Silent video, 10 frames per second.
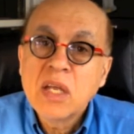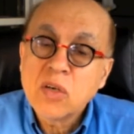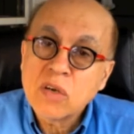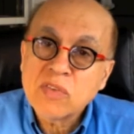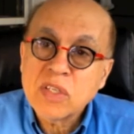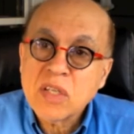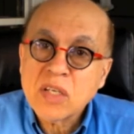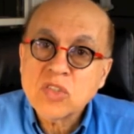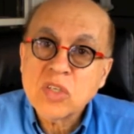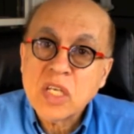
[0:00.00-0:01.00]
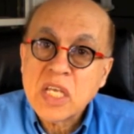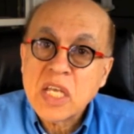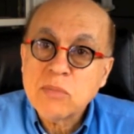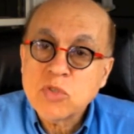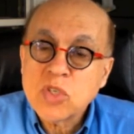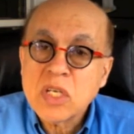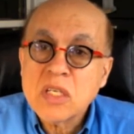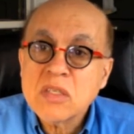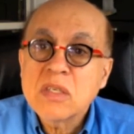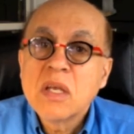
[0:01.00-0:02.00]
nerve conduction
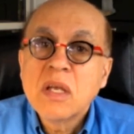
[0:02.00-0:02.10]
EMGs,